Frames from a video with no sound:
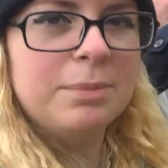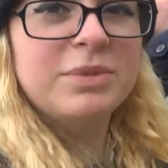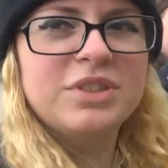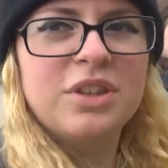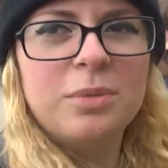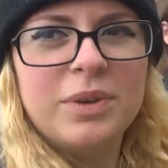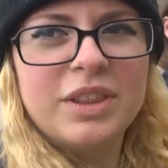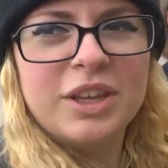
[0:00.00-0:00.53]

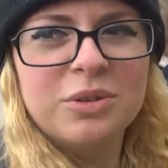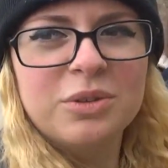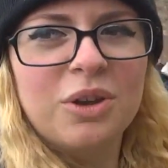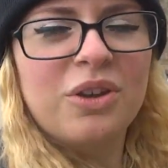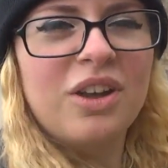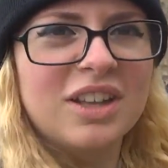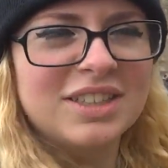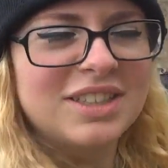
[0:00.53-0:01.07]
episode where they all
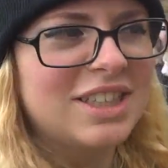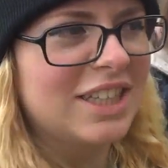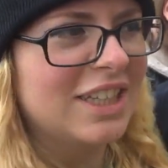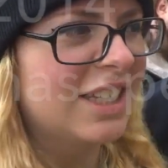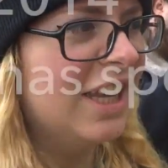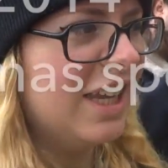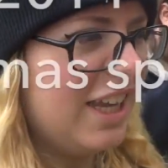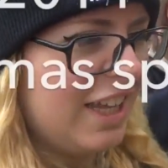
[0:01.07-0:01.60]
go
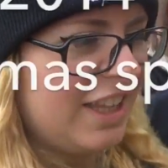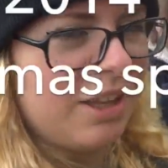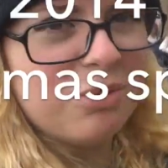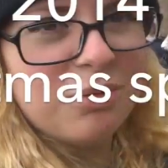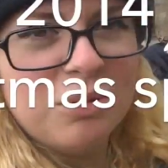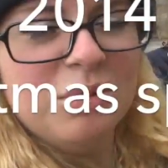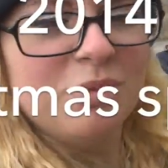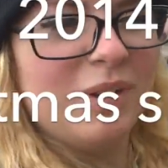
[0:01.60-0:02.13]
hunting and they
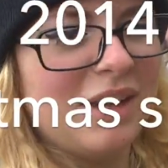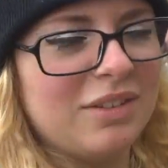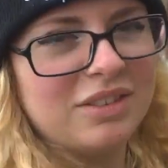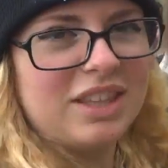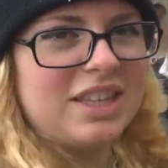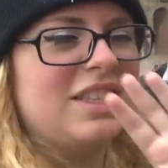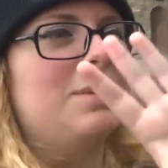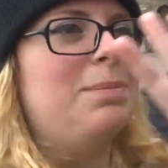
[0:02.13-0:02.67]
were all
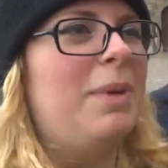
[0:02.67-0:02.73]
around this